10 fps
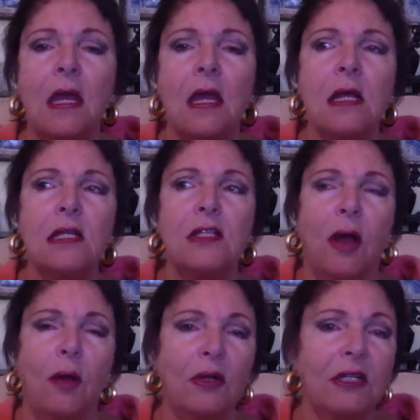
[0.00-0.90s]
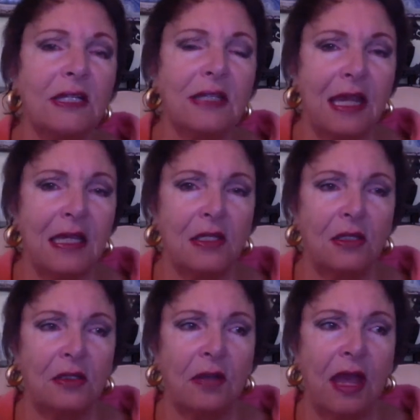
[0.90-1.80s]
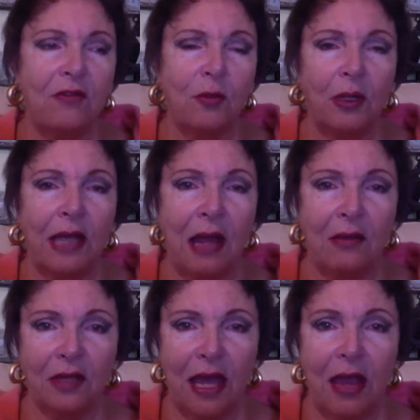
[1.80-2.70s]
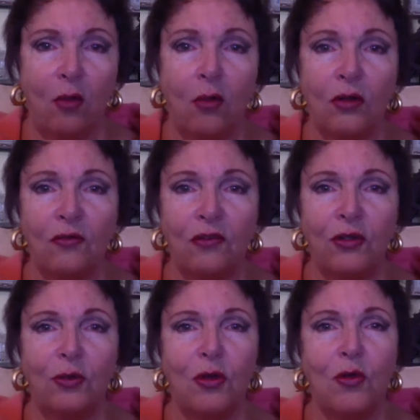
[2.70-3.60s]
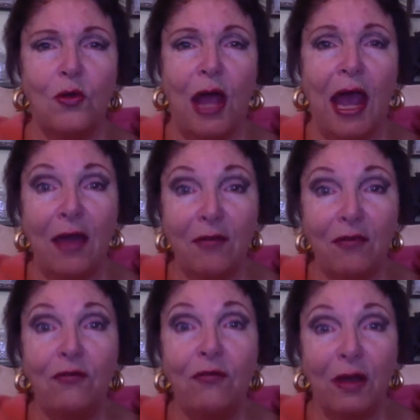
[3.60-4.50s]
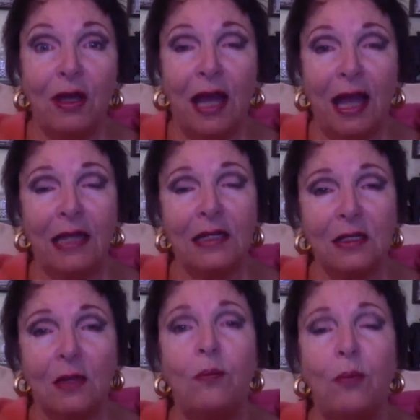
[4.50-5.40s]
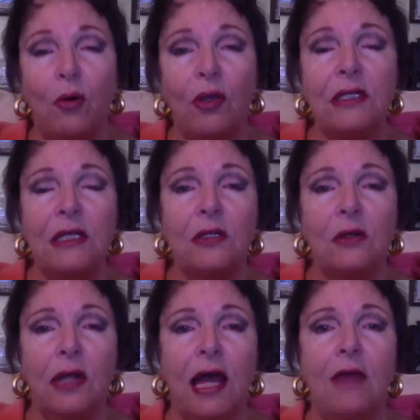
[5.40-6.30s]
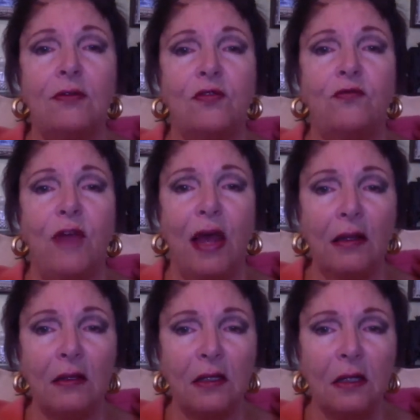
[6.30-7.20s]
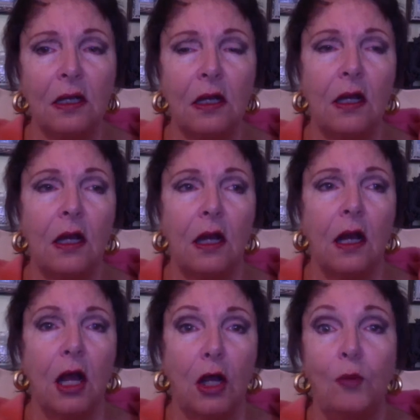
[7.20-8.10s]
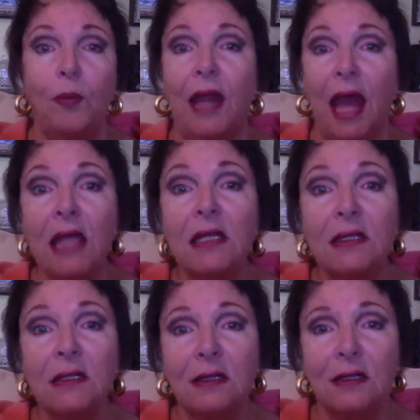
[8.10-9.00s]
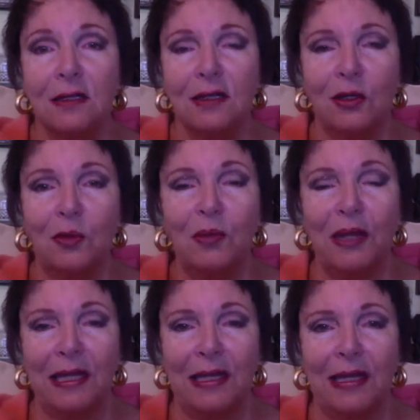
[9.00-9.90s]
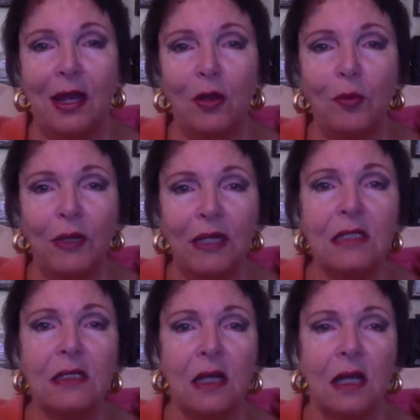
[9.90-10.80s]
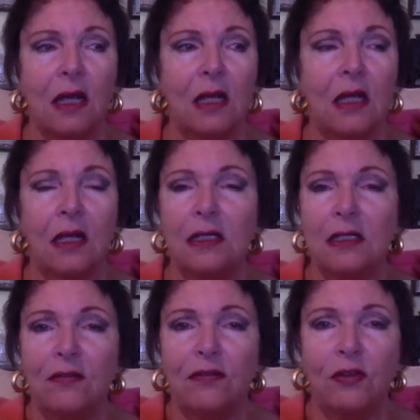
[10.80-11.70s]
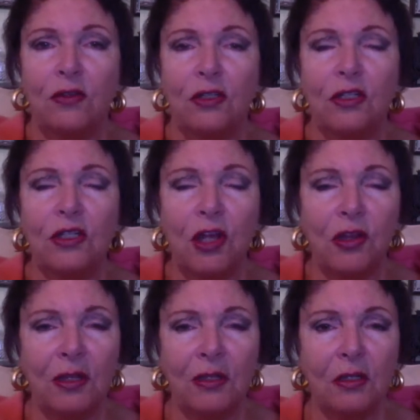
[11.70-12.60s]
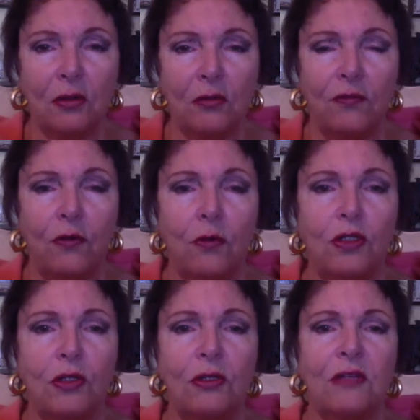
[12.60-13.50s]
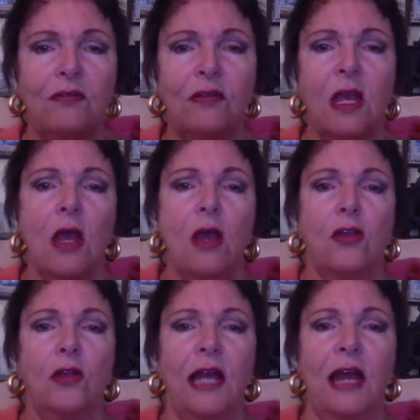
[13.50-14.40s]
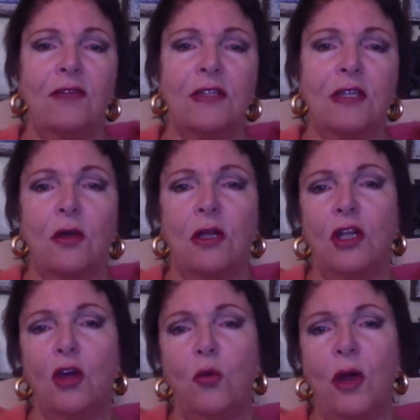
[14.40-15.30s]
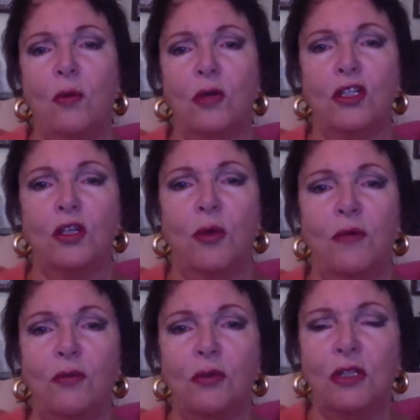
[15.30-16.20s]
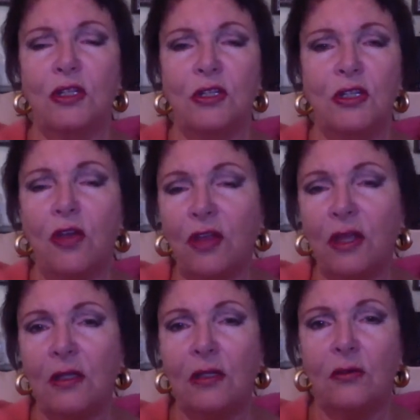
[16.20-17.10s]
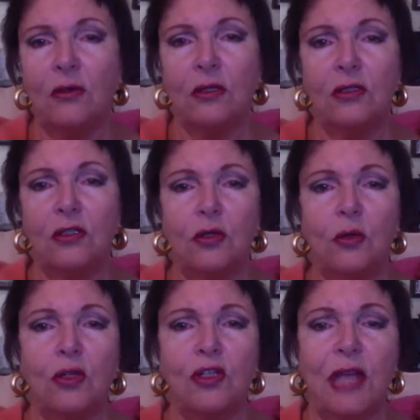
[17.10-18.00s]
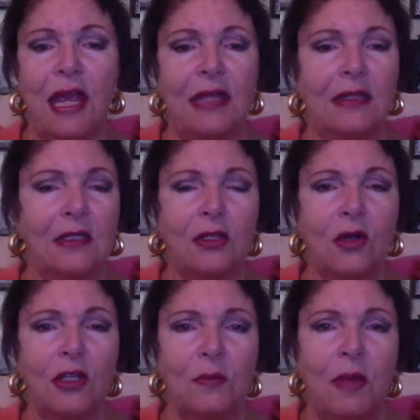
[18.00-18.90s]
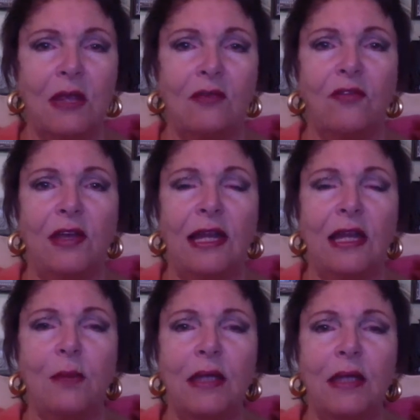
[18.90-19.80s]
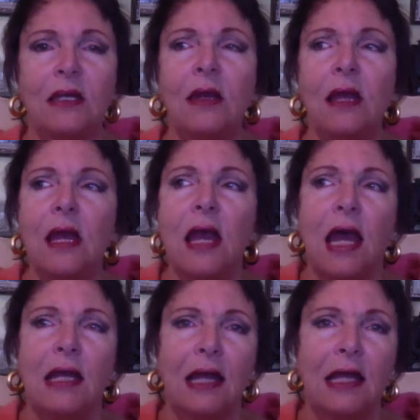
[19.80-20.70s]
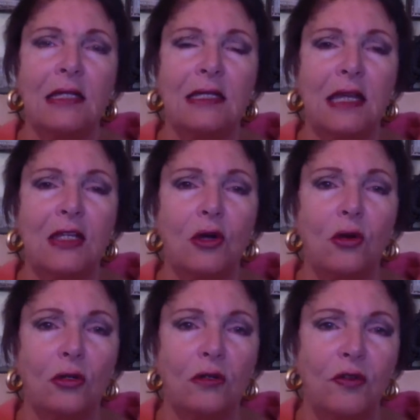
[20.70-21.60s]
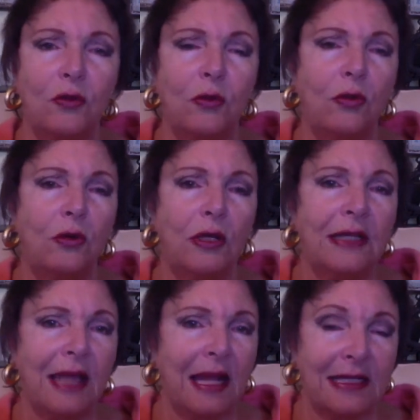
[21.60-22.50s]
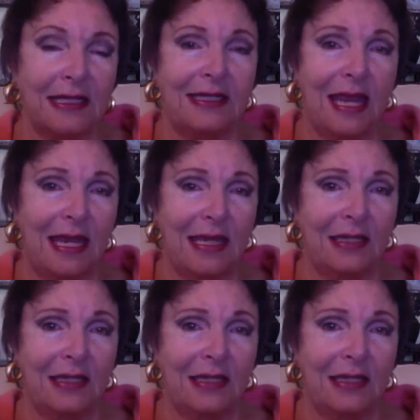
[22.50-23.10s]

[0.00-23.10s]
So I want to say to everyone out there, all of you who have at some point in your lives felt hopeless, completely hopeless, as if there's nothing to look forward to, as if your life is going nowhere whatsoever and there's nothing you can do or say that's going to make it feel any better, I'd like to say to all of you who are in that state